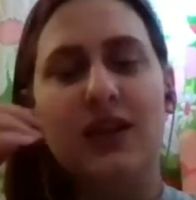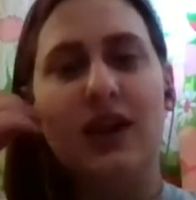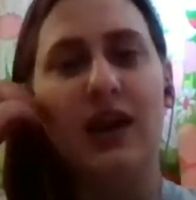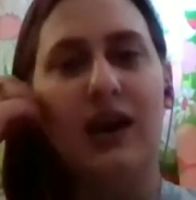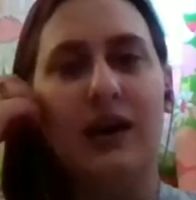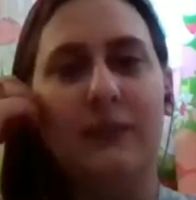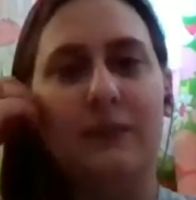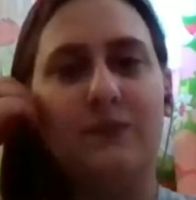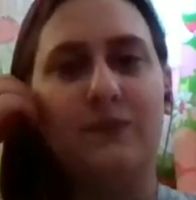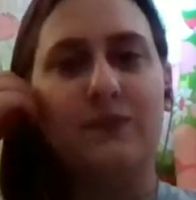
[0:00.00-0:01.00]

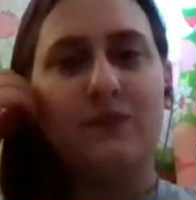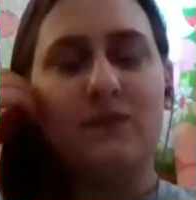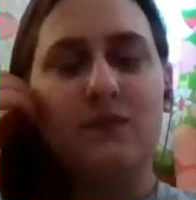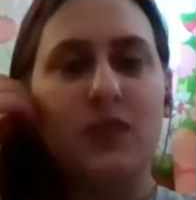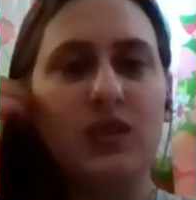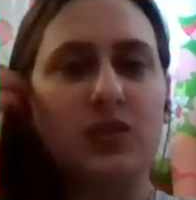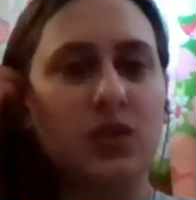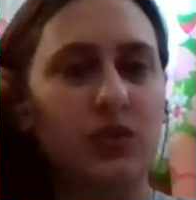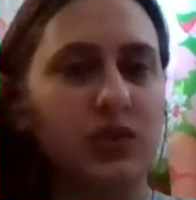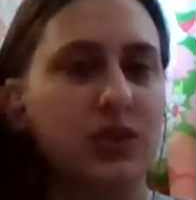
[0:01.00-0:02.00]
So
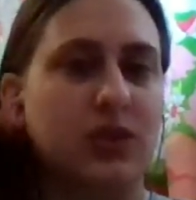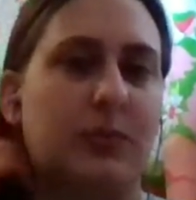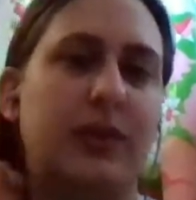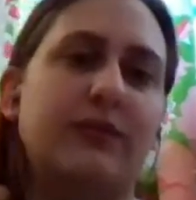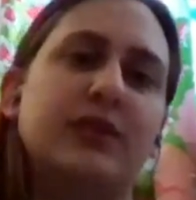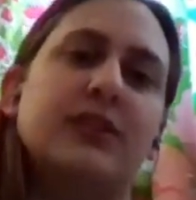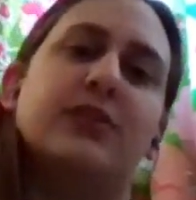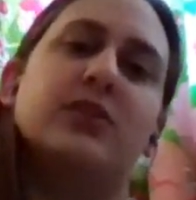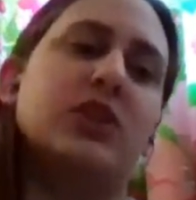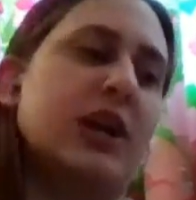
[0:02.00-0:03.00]
there's a little bit of a
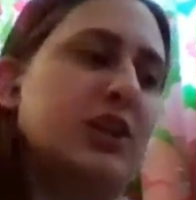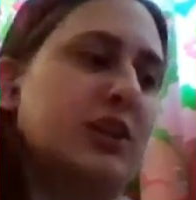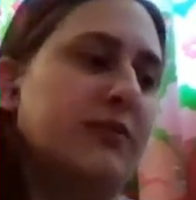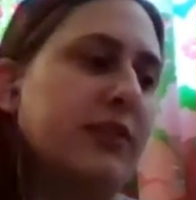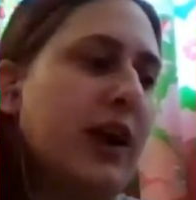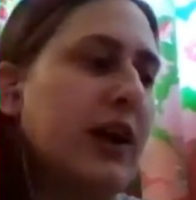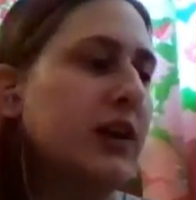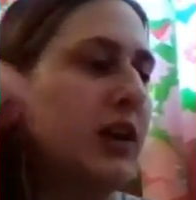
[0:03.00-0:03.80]
different strategy for that.